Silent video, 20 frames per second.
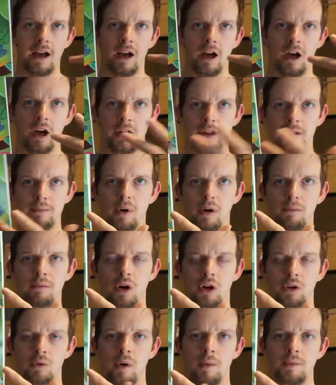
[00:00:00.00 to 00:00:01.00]
the Bug
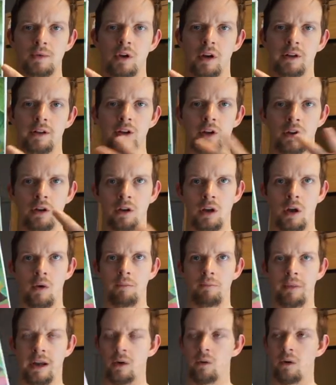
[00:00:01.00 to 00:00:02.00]
Box website. You can go
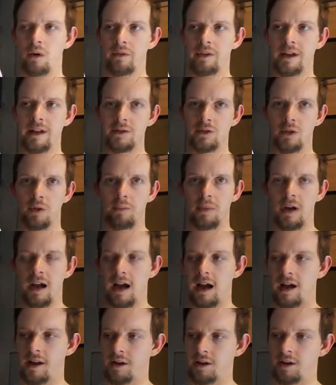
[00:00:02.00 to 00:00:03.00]
and pick one of these up
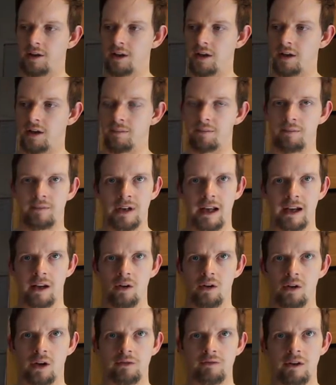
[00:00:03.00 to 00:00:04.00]
and take
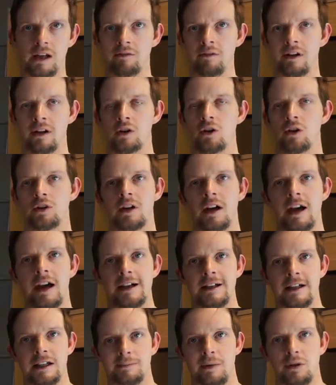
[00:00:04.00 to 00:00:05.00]
a look. It's really, really good,
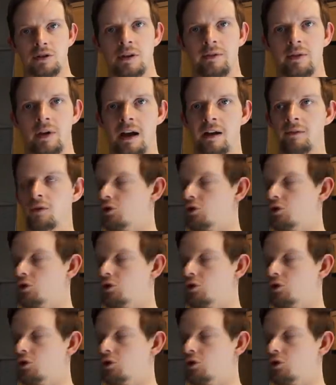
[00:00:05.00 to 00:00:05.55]
especially if you have